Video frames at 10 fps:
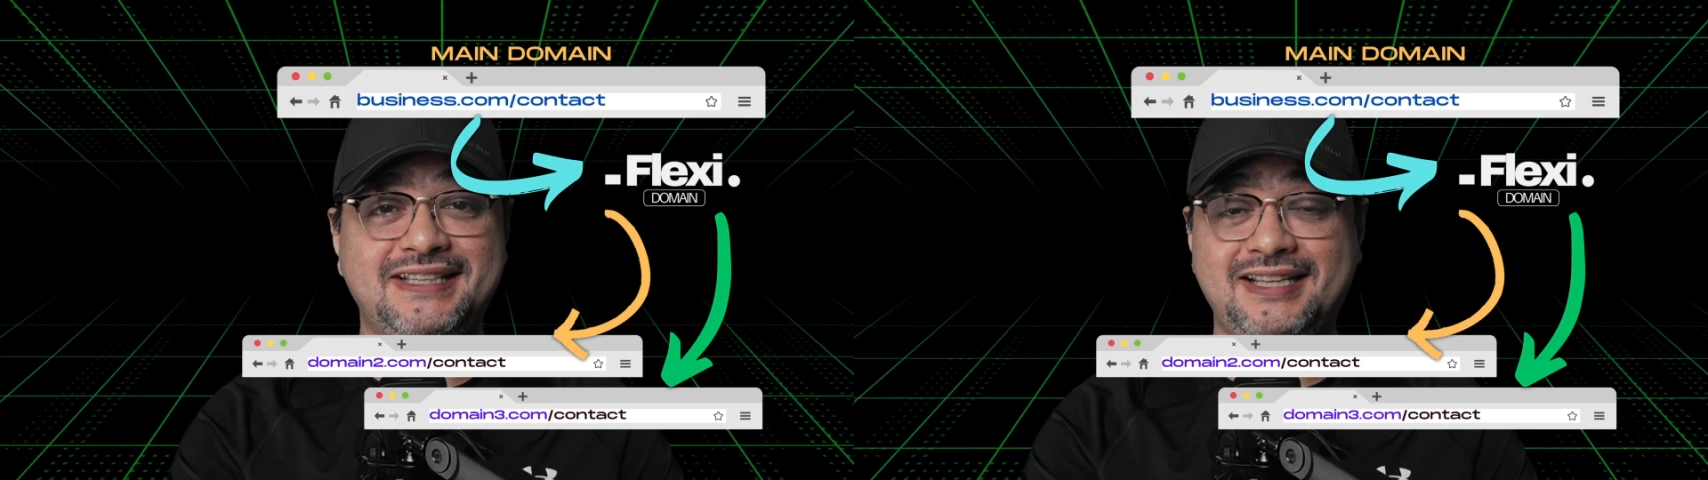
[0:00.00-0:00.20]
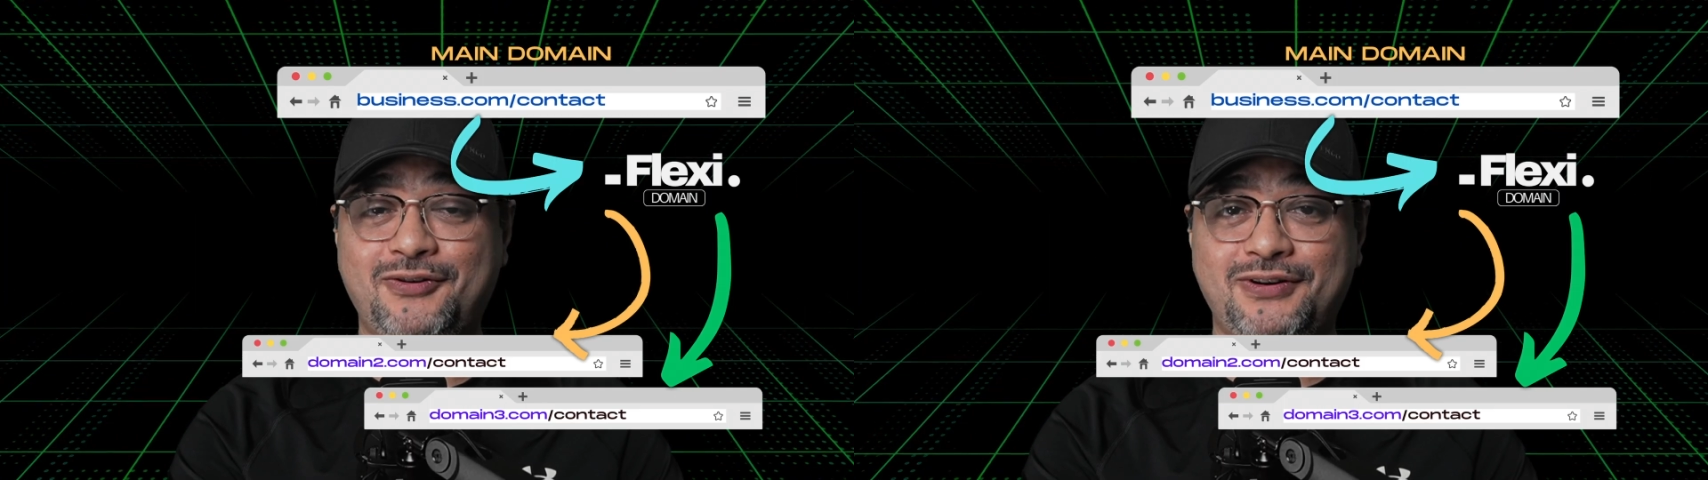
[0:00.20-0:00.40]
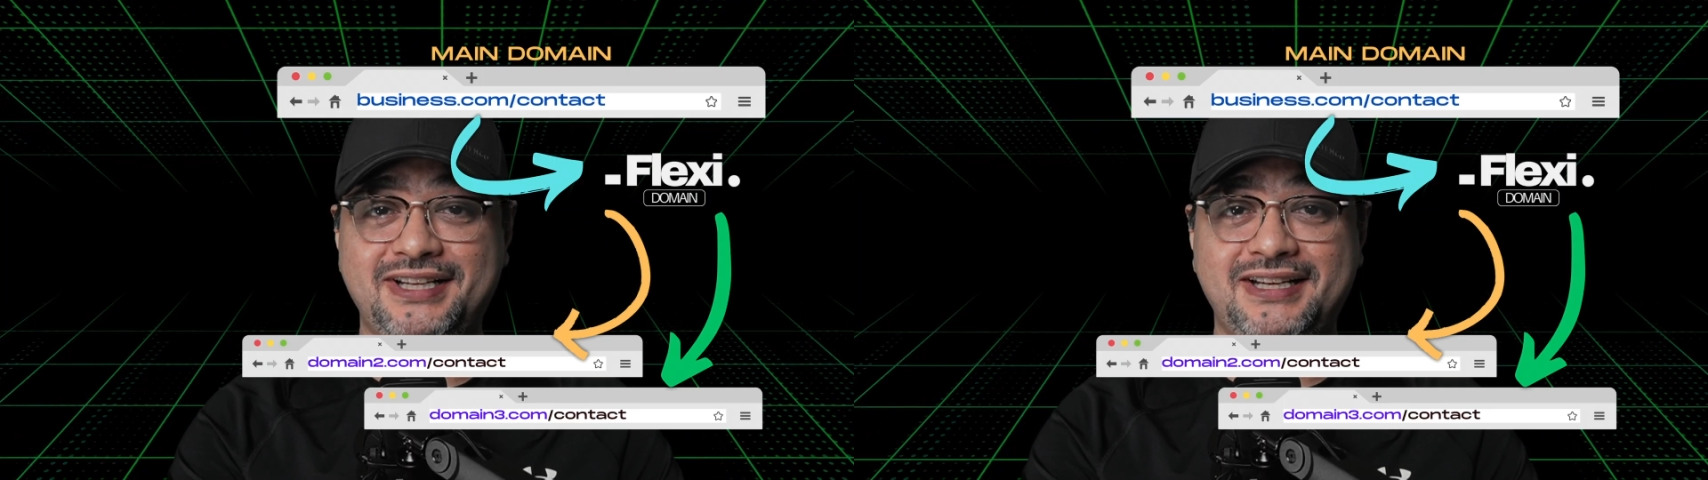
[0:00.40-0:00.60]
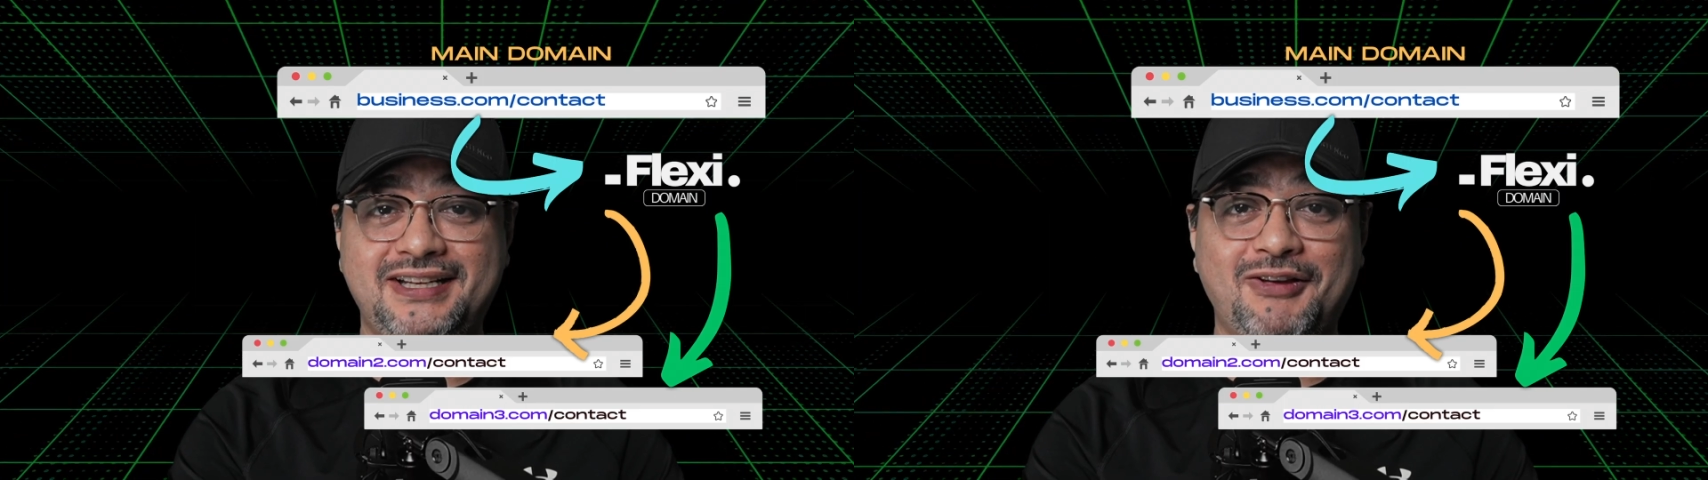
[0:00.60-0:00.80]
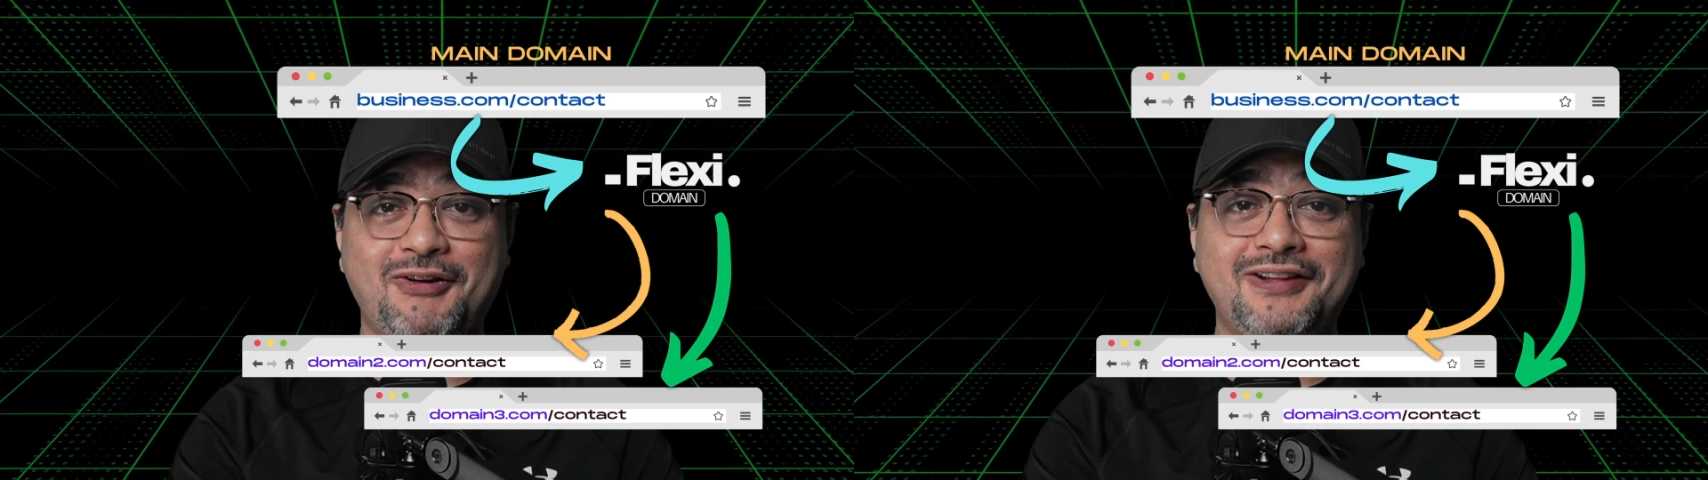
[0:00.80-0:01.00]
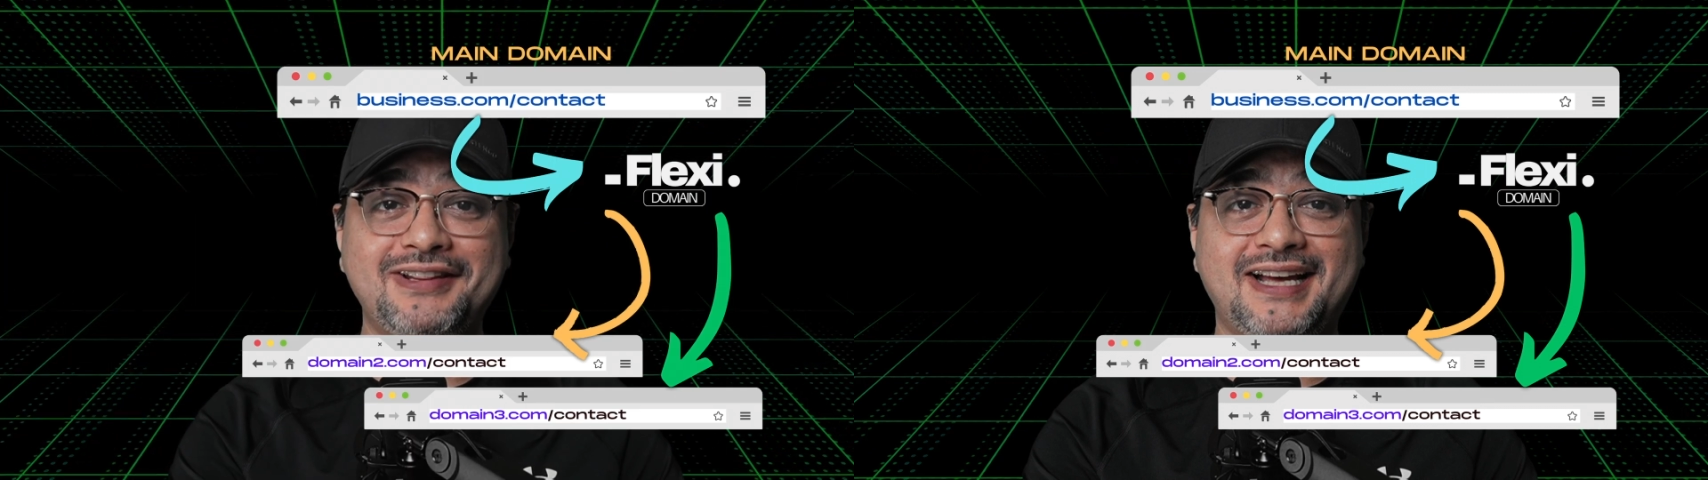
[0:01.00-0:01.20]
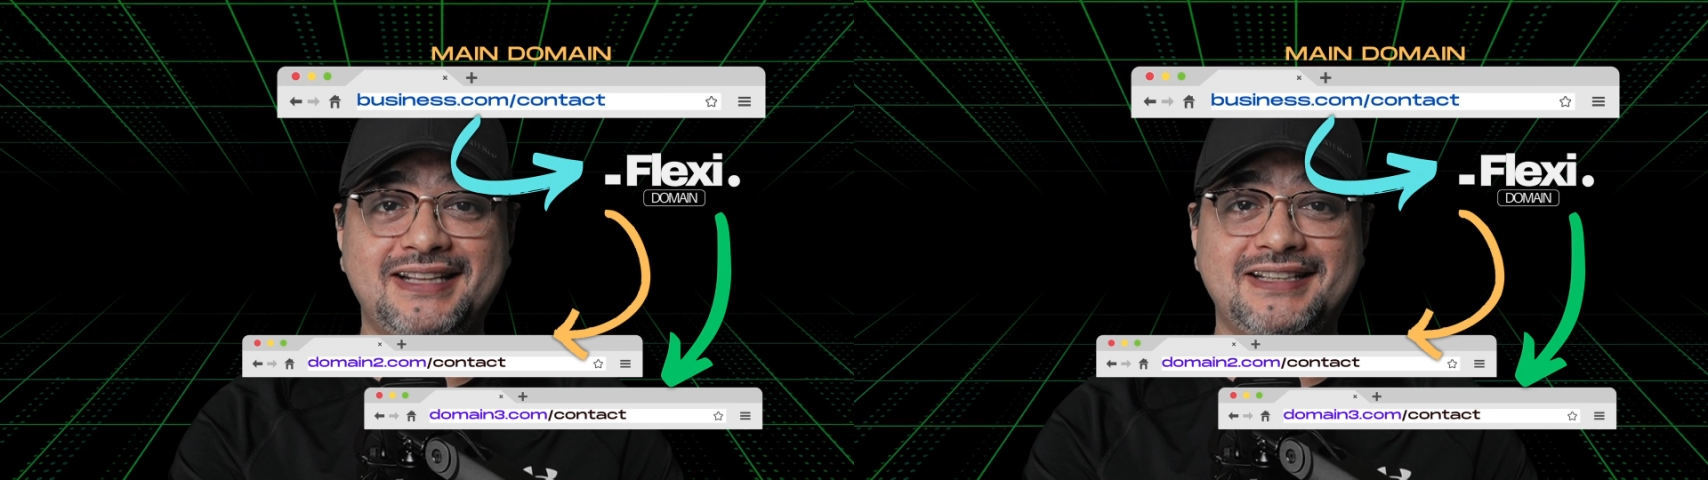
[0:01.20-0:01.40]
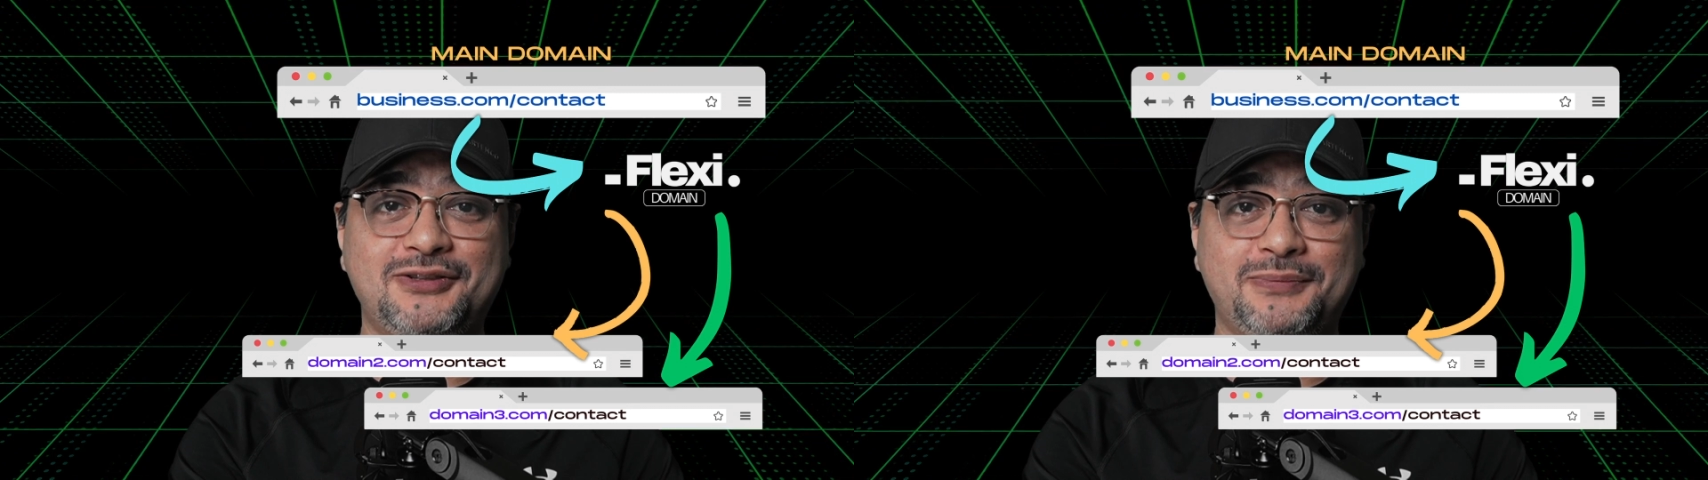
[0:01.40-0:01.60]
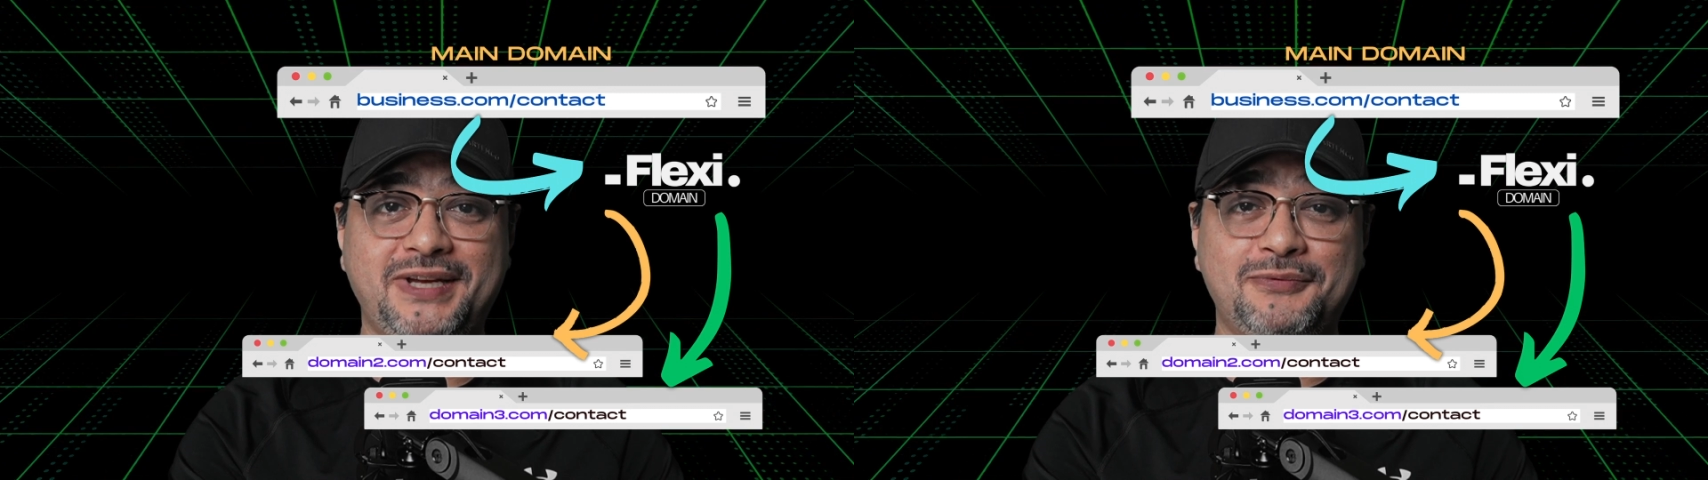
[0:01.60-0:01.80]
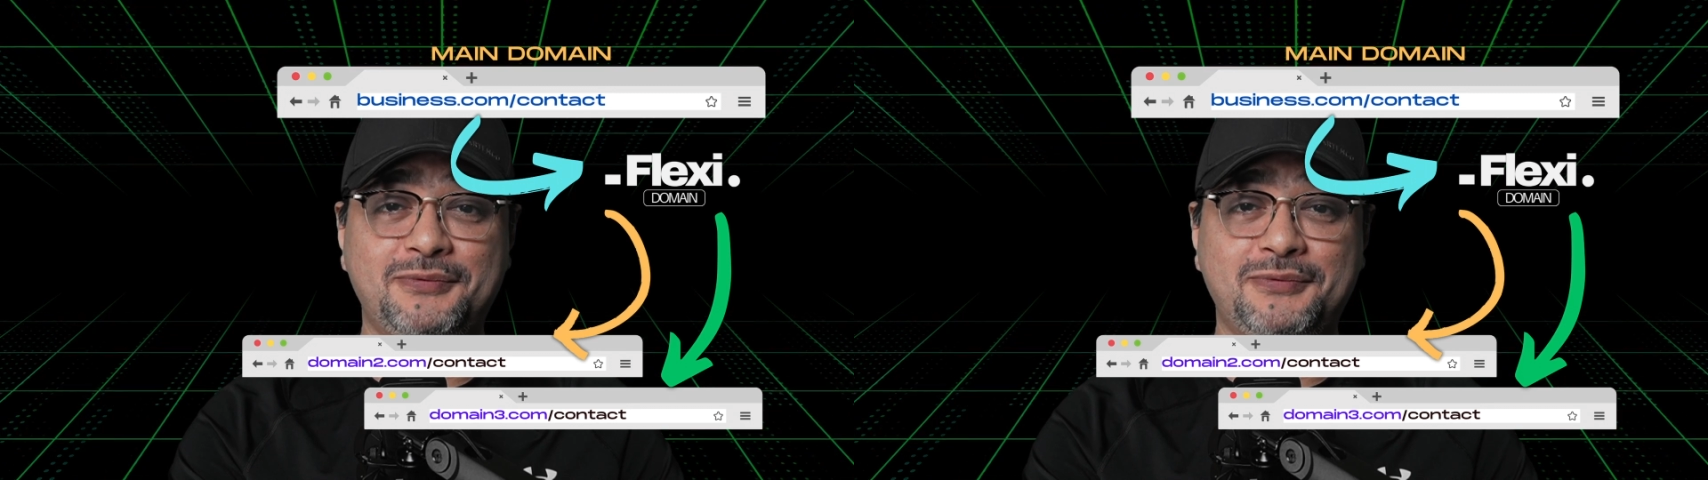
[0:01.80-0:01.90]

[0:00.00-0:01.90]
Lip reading: the content on the other domain